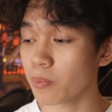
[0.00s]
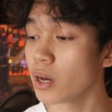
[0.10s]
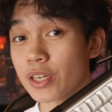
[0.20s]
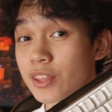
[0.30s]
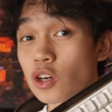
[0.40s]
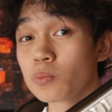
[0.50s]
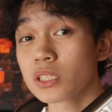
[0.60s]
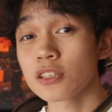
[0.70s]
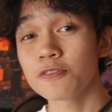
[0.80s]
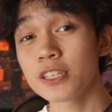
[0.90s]
So yeah, no
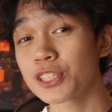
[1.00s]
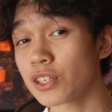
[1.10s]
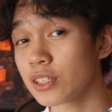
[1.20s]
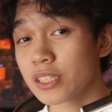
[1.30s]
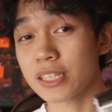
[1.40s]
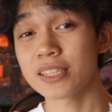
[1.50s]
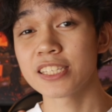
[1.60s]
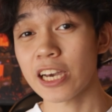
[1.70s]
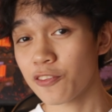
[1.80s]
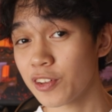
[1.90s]
missing features. It can
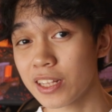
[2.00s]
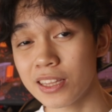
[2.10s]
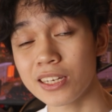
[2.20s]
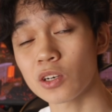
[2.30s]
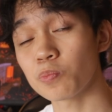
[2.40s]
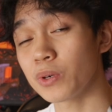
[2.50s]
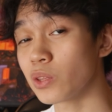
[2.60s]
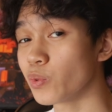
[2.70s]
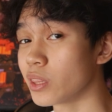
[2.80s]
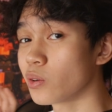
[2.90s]
definitely compete
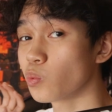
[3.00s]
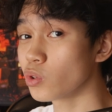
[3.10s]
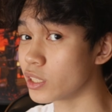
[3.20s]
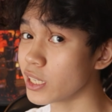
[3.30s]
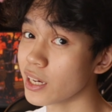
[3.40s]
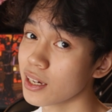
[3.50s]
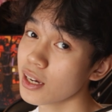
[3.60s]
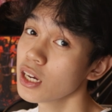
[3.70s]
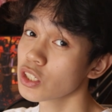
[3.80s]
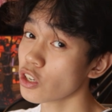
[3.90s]
with the
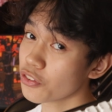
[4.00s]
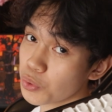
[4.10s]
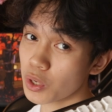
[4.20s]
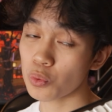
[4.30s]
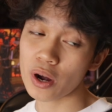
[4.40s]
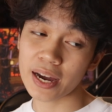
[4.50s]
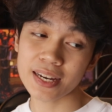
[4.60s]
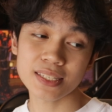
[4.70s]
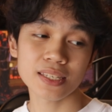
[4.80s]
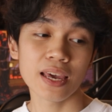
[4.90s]
Wooting software wise.
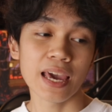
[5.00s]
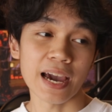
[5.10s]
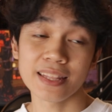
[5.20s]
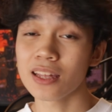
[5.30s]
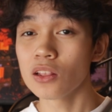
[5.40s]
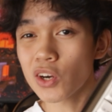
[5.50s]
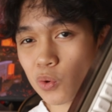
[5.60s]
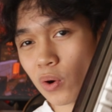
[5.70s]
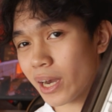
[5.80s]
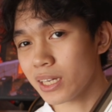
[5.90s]
And then look
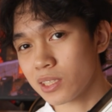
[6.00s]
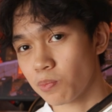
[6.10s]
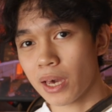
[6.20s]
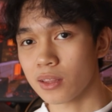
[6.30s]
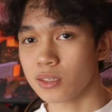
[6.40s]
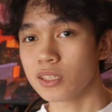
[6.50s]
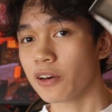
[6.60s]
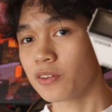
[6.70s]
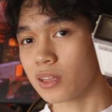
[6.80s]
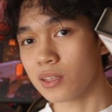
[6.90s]
wise, man, this
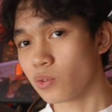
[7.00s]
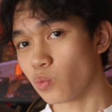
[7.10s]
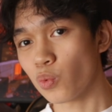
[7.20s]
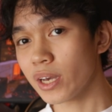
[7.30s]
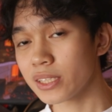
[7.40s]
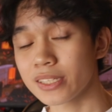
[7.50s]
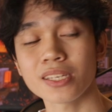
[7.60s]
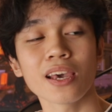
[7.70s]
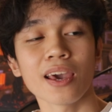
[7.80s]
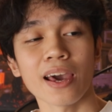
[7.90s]
definitely wins.
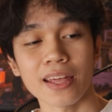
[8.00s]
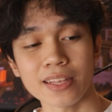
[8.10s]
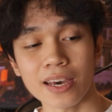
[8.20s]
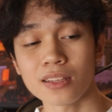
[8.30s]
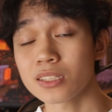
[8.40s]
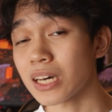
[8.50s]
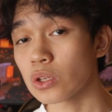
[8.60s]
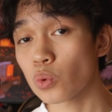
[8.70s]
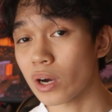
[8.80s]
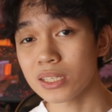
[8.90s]
And then
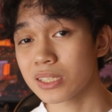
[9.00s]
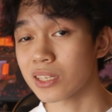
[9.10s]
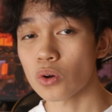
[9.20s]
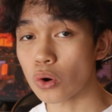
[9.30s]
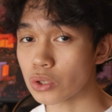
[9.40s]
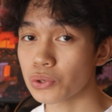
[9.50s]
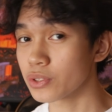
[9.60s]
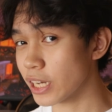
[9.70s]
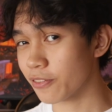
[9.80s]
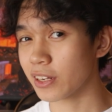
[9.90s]
sound wise can also
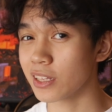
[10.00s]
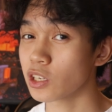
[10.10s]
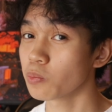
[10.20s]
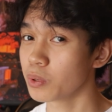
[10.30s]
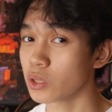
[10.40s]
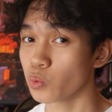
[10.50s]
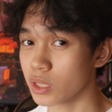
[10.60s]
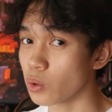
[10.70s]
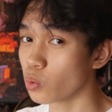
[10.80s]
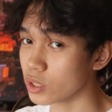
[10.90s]
definitely compete with
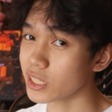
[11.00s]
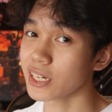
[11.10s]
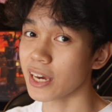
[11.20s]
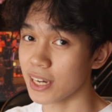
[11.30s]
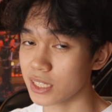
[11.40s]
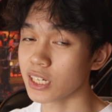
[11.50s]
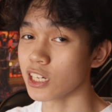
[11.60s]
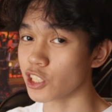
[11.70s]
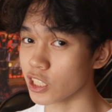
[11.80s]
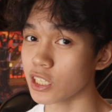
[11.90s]
the Wooting
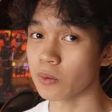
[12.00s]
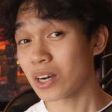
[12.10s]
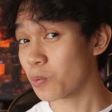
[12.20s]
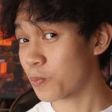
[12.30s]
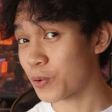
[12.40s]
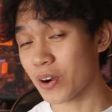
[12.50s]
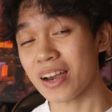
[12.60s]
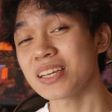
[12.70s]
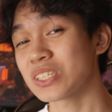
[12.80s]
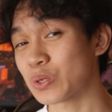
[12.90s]
80HE. Now
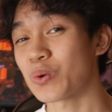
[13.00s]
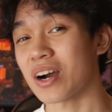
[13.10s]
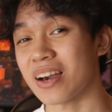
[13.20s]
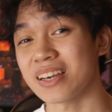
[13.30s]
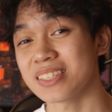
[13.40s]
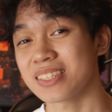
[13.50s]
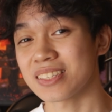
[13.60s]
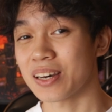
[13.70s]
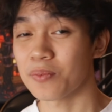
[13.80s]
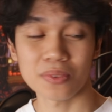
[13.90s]
price wise,
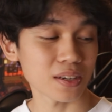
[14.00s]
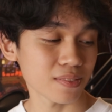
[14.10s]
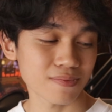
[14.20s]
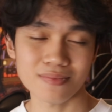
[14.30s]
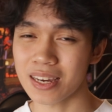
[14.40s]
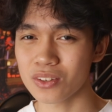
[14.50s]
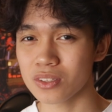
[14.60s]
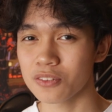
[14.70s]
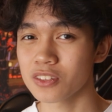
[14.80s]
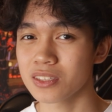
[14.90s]
I don't
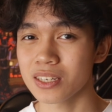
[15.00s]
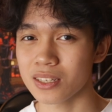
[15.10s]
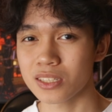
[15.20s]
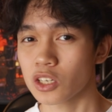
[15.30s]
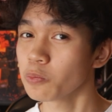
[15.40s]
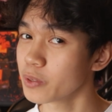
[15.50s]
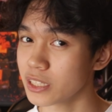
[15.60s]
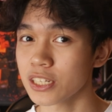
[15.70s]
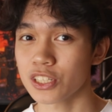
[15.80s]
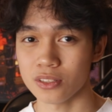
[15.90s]
even think it's a
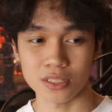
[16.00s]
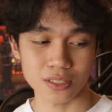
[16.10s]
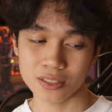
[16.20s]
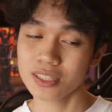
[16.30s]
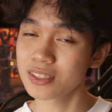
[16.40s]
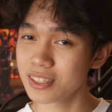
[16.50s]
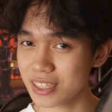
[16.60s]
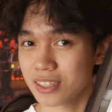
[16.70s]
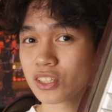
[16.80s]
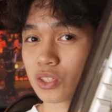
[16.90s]
competition.
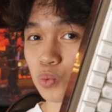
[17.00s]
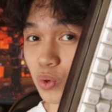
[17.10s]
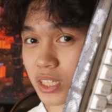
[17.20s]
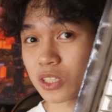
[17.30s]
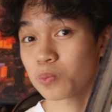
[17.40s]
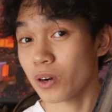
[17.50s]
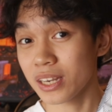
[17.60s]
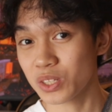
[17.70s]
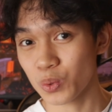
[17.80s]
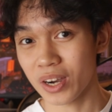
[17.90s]
This just wins
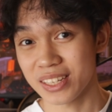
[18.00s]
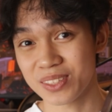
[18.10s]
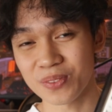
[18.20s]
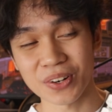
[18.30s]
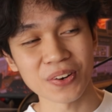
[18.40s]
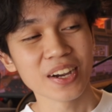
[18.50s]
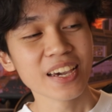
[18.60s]
price wise, bro.